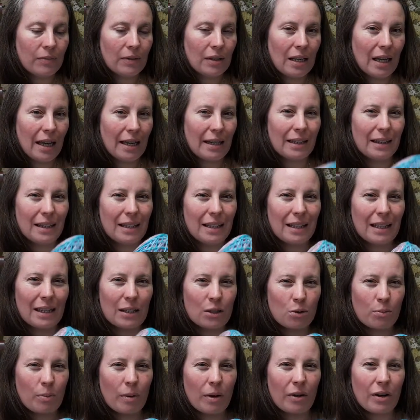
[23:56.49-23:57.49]
And I think
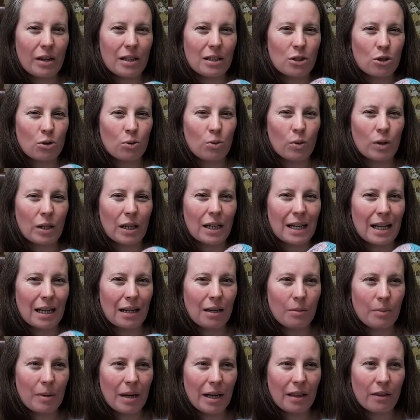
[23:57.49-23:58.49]
that's where I saw the
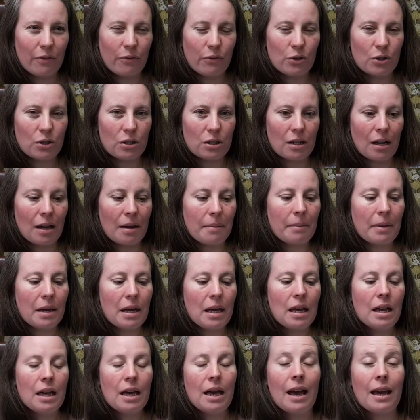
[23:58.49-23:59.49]
colorway the first time,
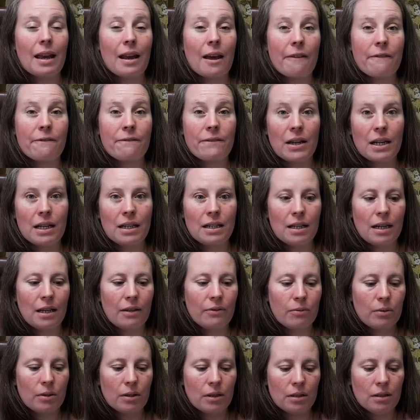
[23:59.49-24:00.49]
and I fell in love
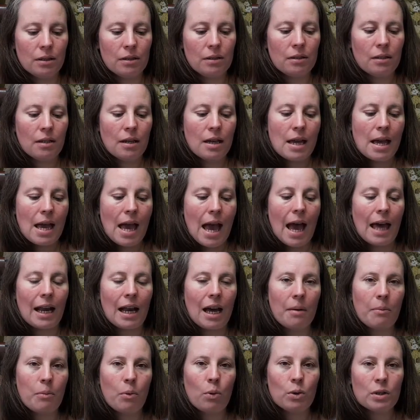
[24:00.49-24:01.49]
with it, and I
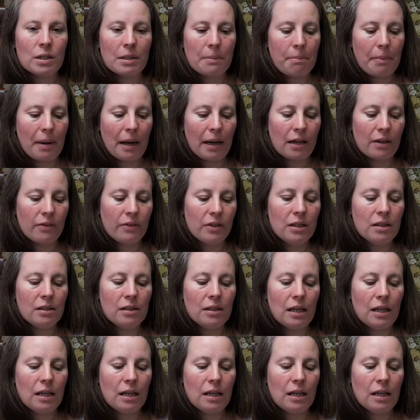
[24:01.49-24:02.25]
bought a pack of it.